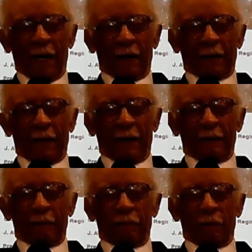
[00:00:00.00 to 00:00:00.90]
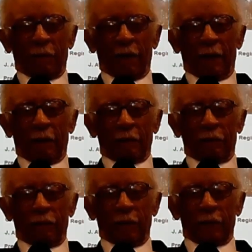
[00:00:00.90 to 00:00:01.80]
I got it from my
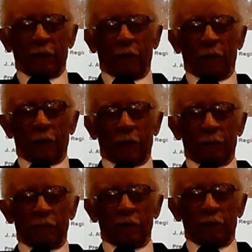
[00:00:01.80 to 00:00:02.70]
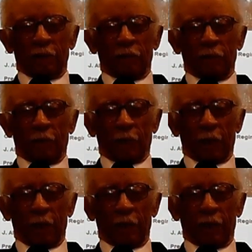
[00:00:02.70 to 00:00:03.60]
outfit going up to the
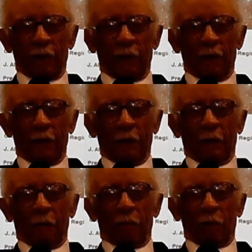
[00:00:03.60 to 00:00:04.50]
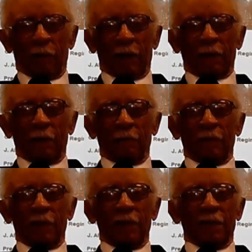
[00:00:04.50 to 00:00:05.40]
40th, but my
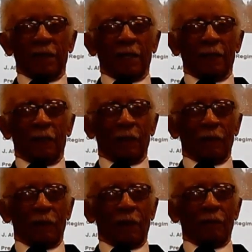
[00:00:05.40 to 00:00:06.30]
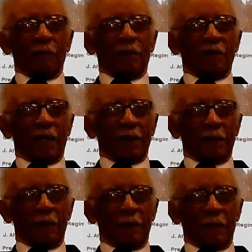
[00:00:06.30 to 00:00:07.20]
company didn't get all the way up there,
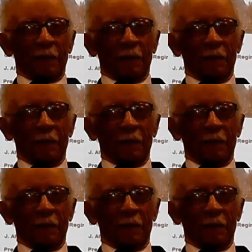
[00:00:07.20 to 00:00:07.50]
thank God.